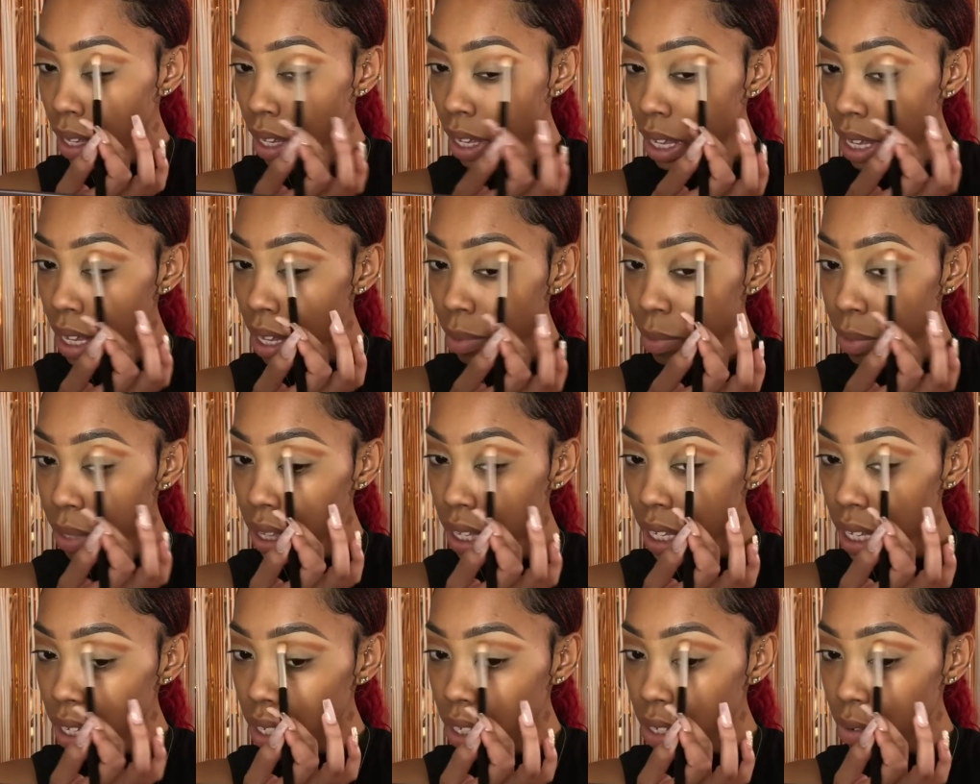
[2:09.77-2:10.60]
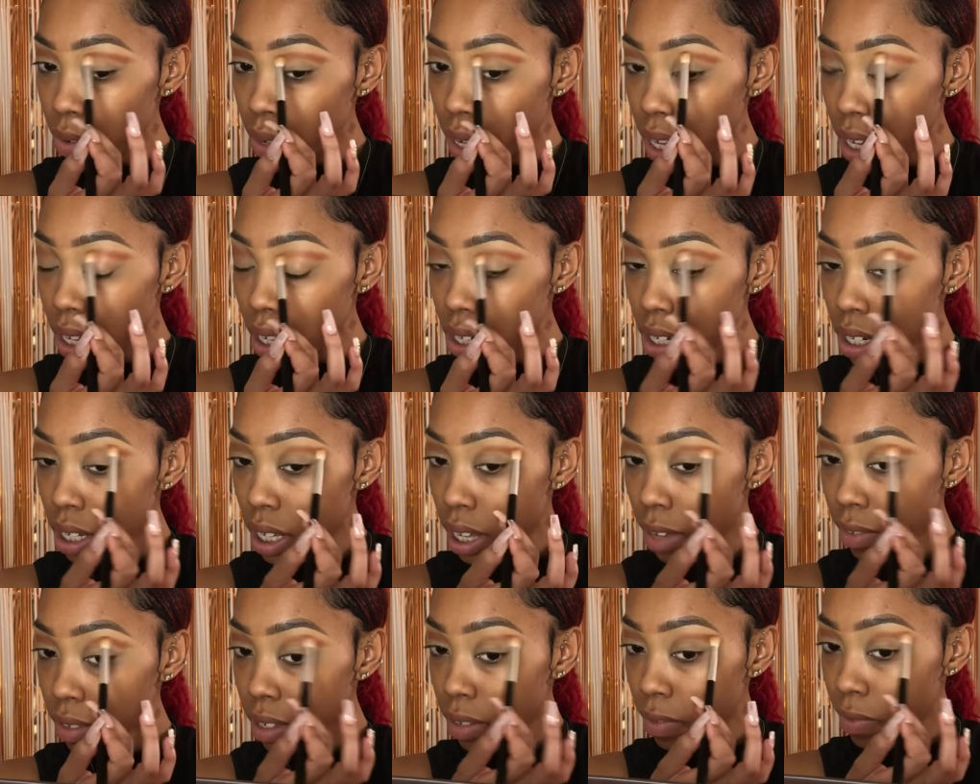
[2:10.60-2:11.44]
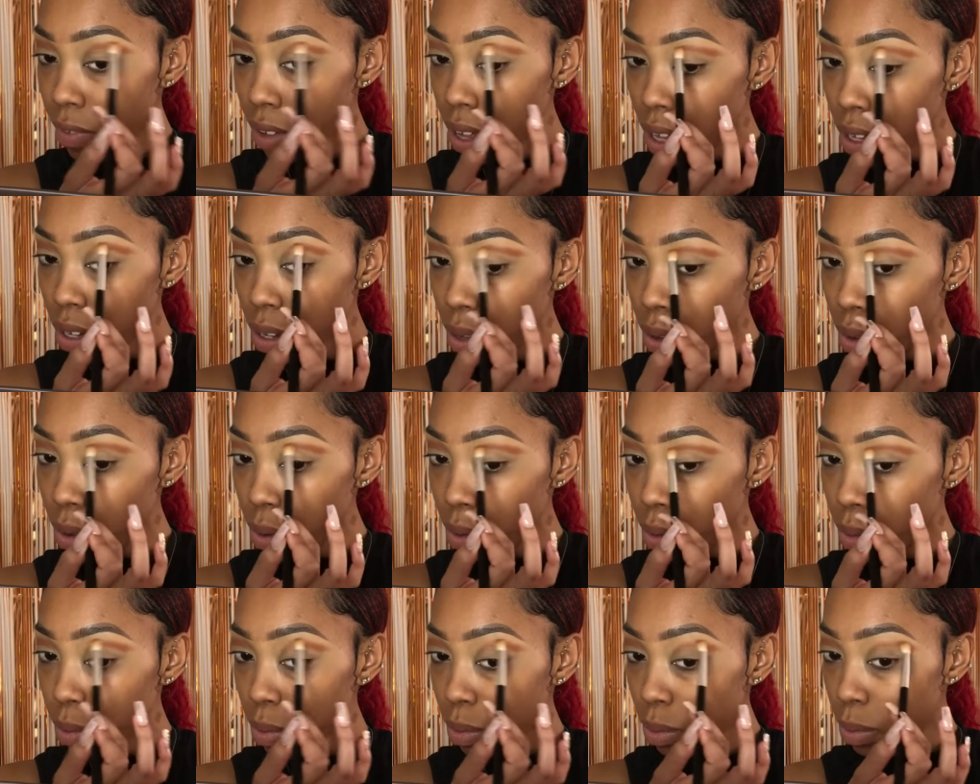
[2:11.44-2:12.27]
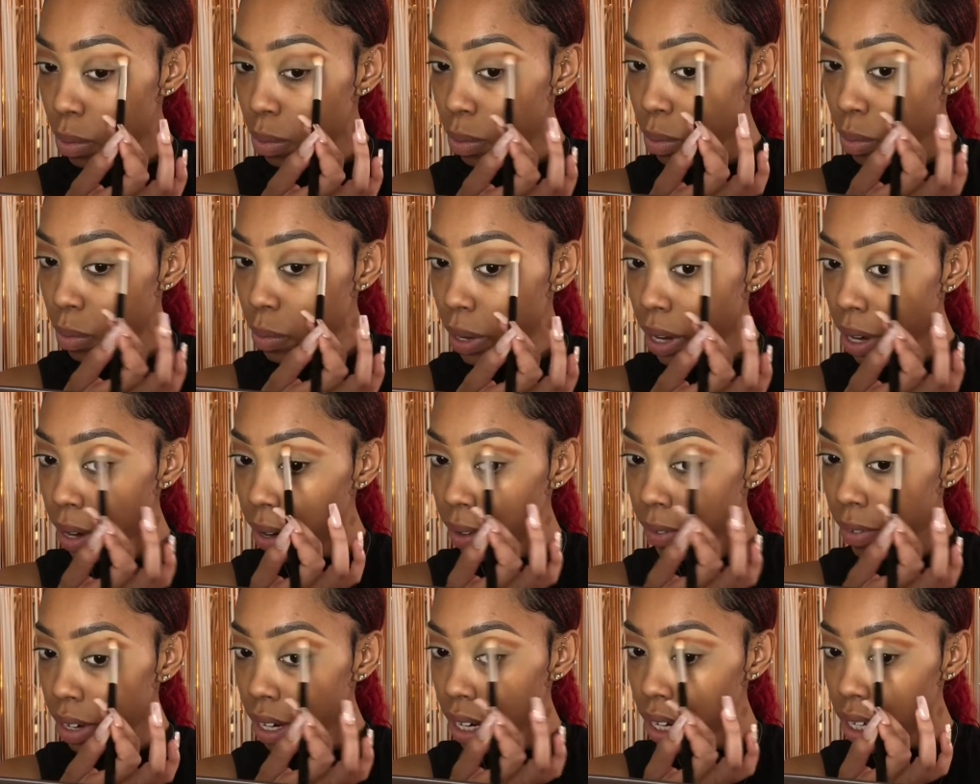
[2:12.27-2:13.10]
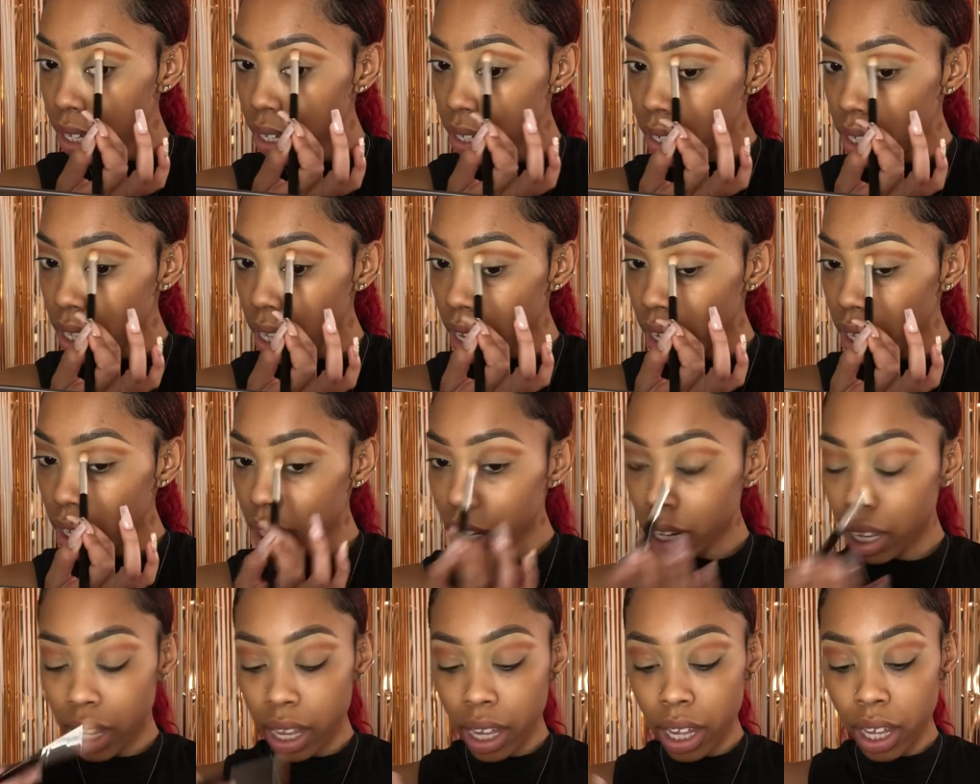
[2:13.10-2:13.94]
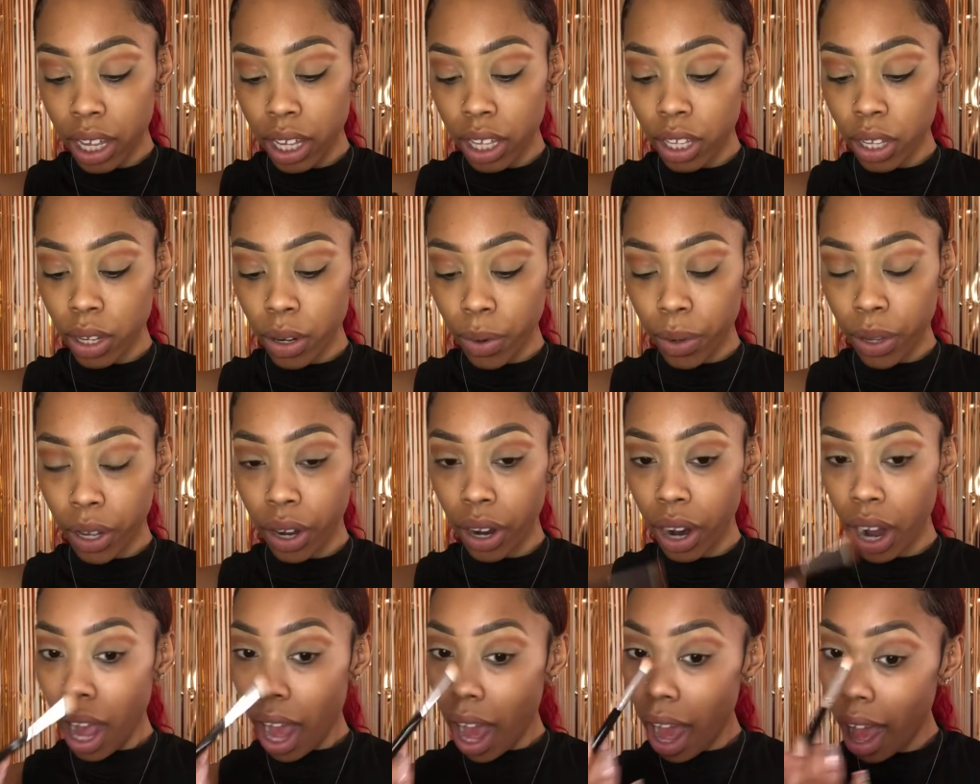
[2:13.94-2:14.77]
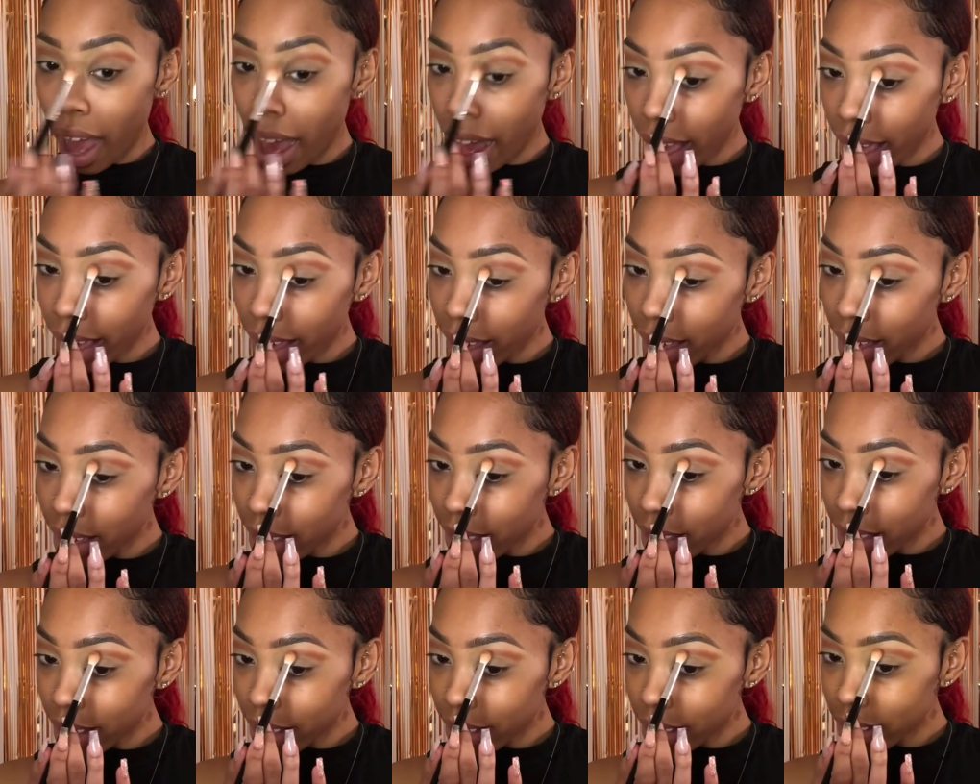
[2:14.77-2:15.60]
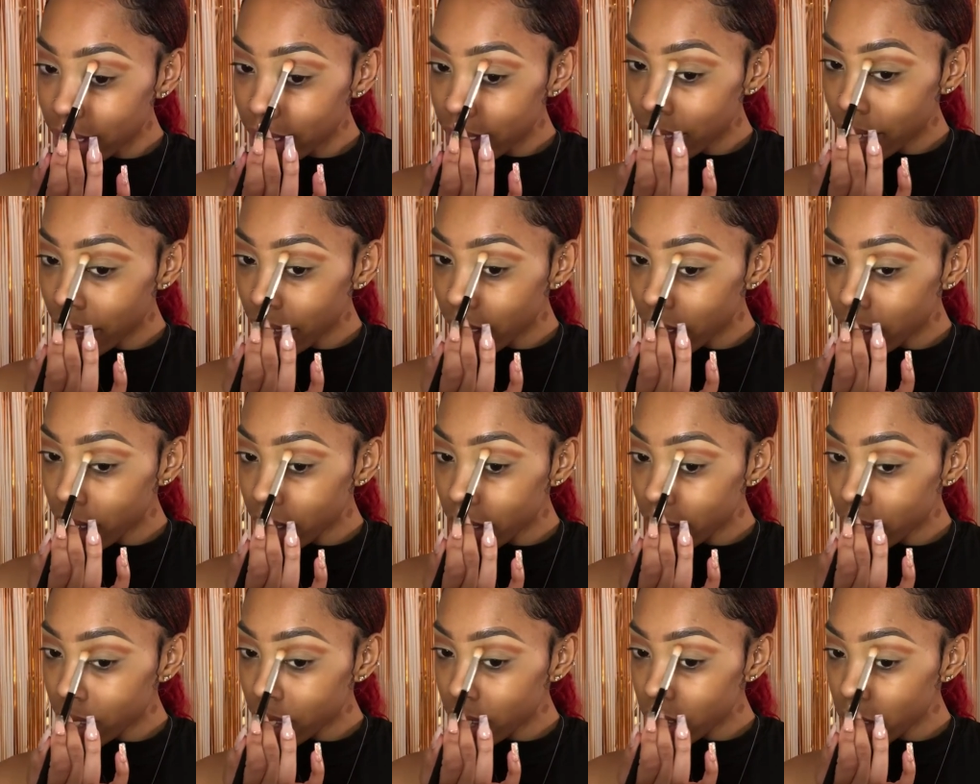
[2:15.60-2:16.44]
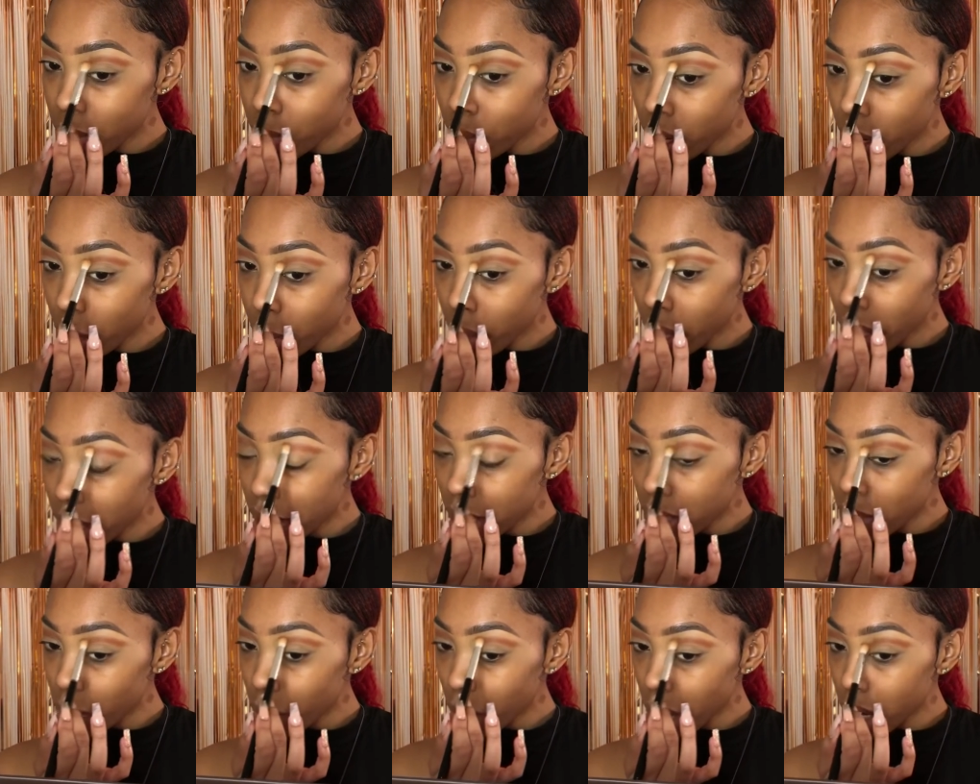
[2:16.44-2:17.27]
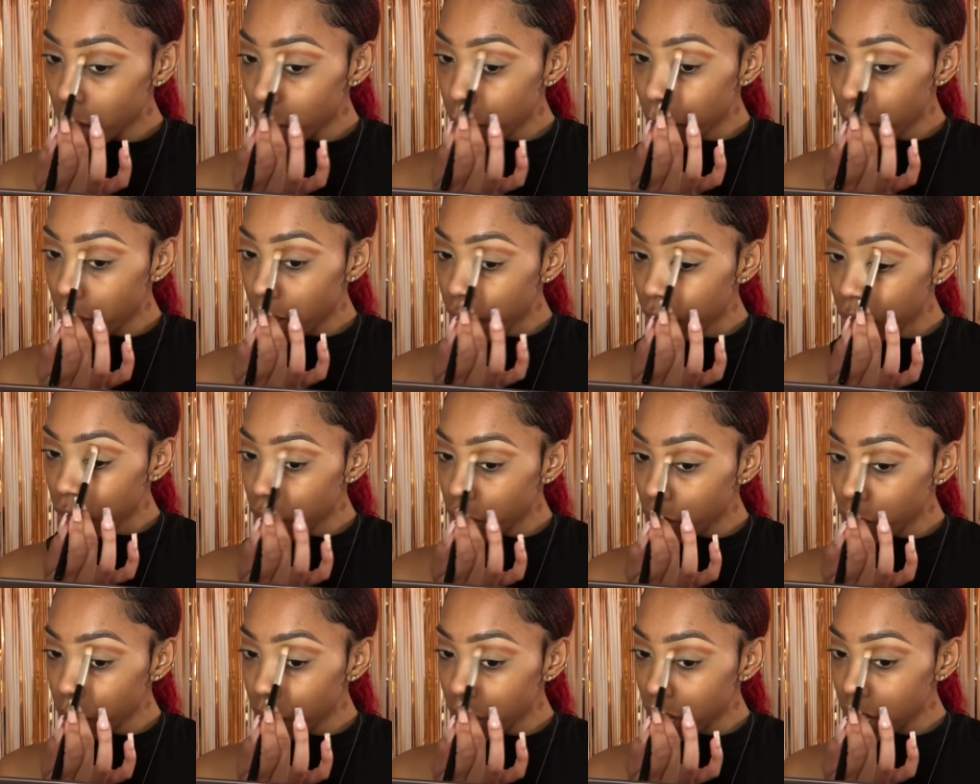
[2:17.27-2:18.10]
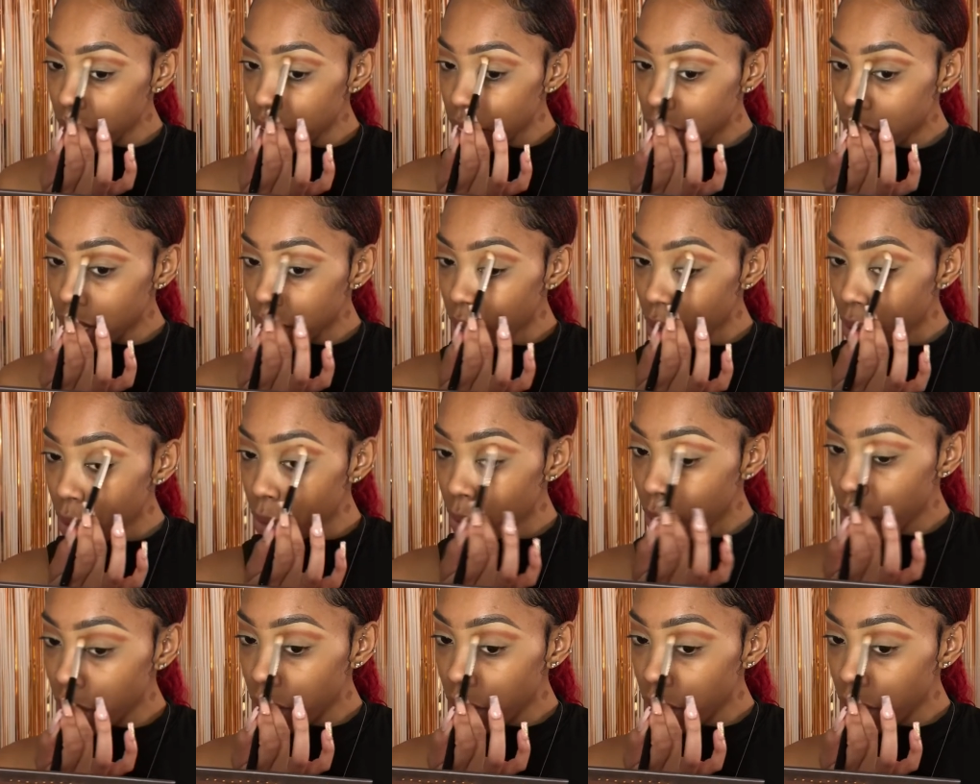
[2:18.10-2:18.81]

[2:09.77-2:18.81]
And with this, you kind of just have to follow wherever it is that, you know, your eye is. Like, because you want to apply this right above the crease. So